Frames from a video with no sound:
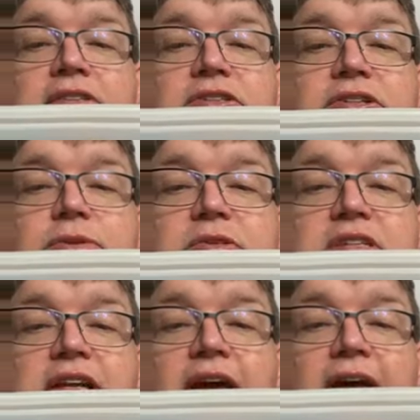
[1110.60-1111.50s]
says
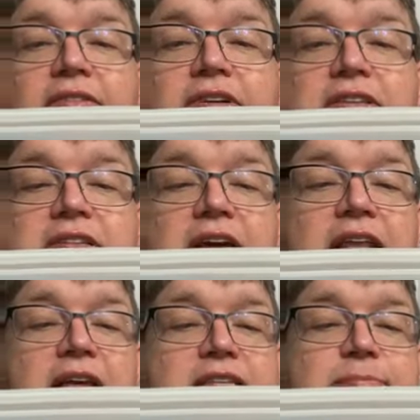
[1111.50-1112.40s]
Tootsie
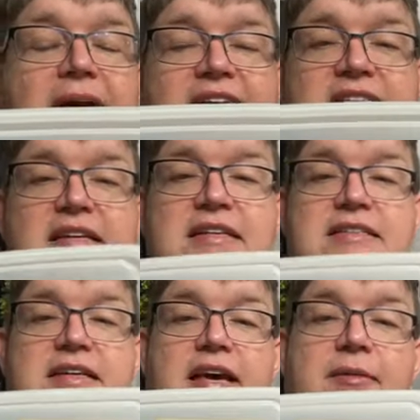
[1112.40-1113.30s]
Davis. And that's
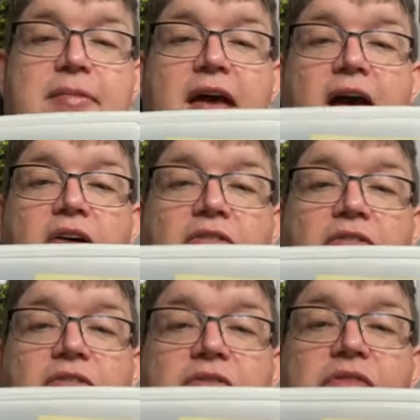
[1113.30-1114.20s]
masking tape,
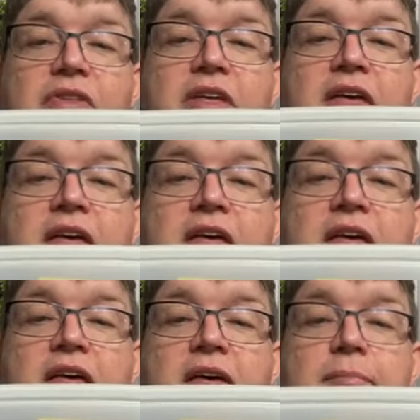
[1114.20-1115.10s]
y'all.
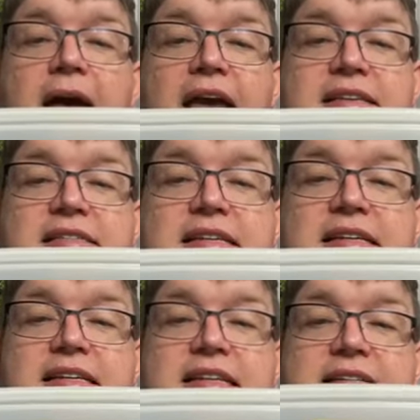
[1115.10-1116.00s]

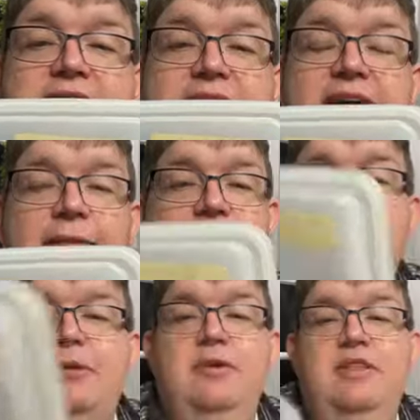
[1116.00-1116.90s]
Masking
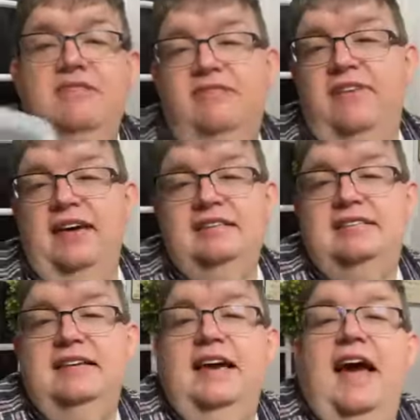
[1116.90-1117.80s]
tape. It ain't one of them
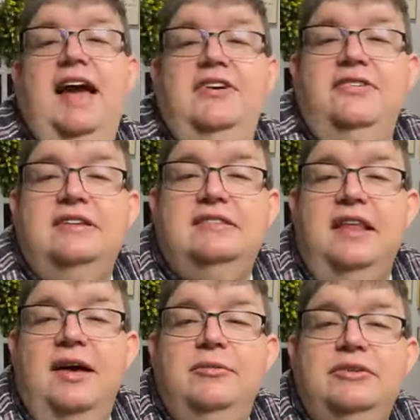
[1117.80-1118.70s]
fancy
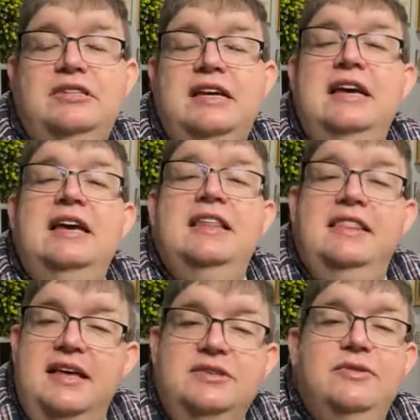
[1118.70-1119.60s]
address labels.
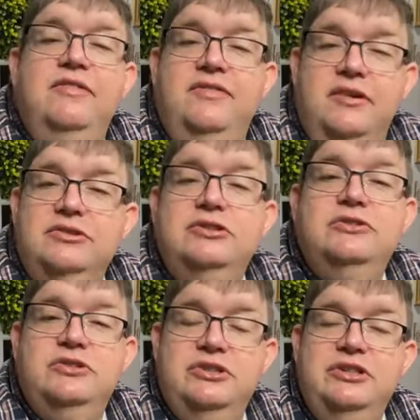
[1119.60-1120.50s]
That's what
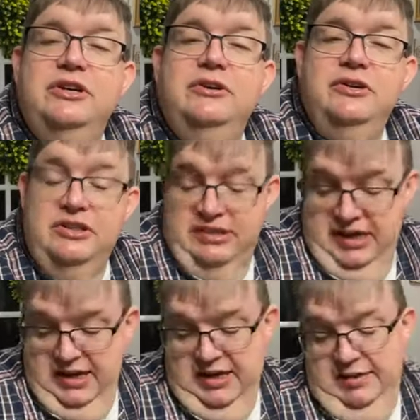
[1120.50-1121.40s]
folks used to do. You
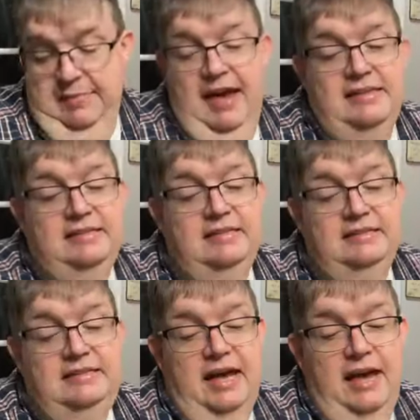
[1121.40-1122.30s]
take a
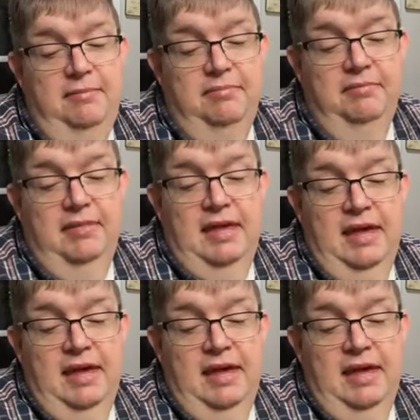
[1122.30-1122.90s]
masking tape,